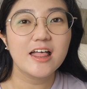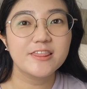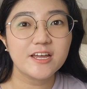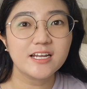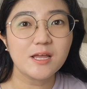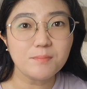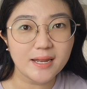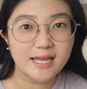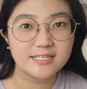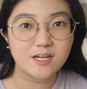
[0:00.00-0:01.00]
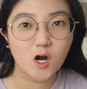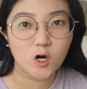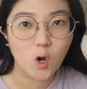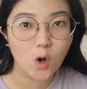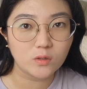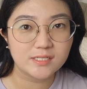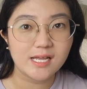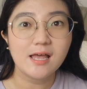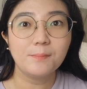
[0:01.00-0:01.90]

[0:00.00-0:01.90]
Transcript: 30 minutes are called